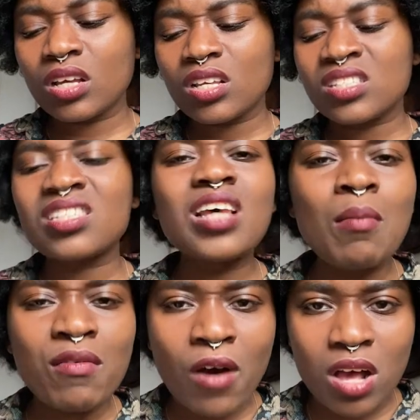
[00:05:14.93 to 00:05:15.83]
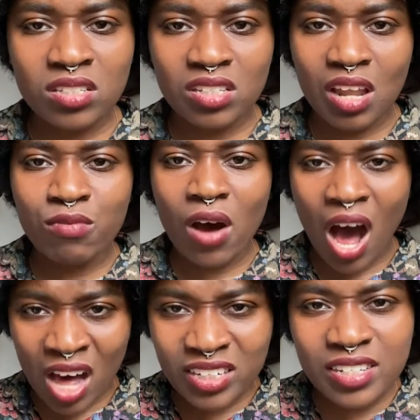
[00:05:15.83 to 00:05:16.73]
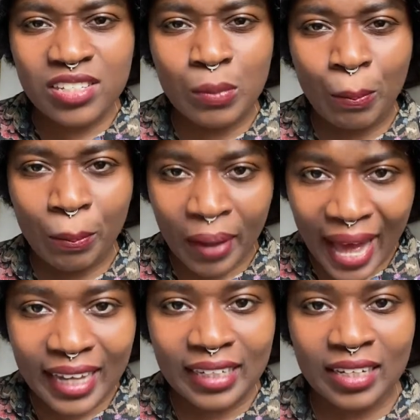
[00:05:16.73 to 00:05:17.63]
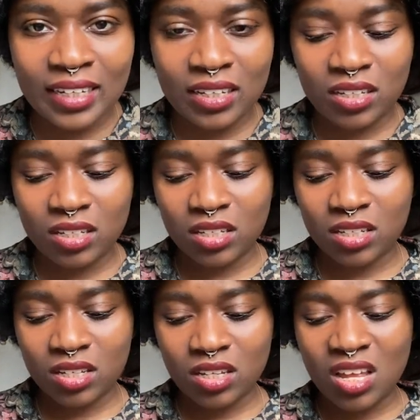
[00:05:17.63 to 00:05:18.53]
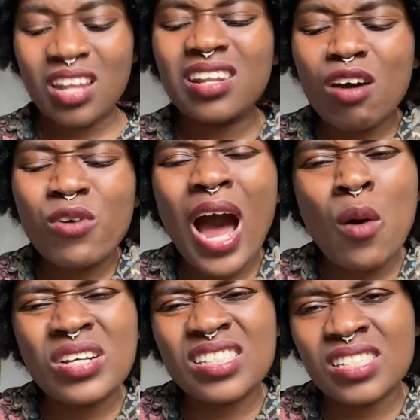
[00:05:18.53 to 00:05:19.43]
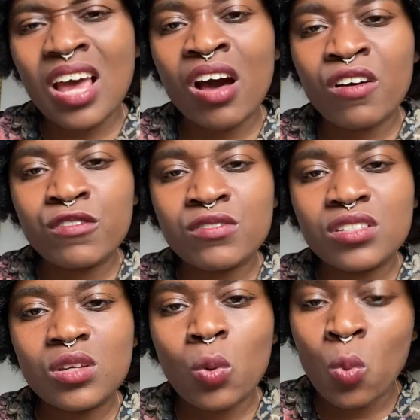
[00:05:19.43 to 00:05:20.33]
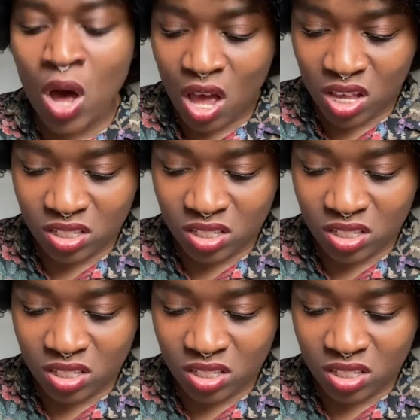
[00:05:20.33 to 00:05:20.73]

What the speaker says: Some of us love others badly. Love ourselves worse.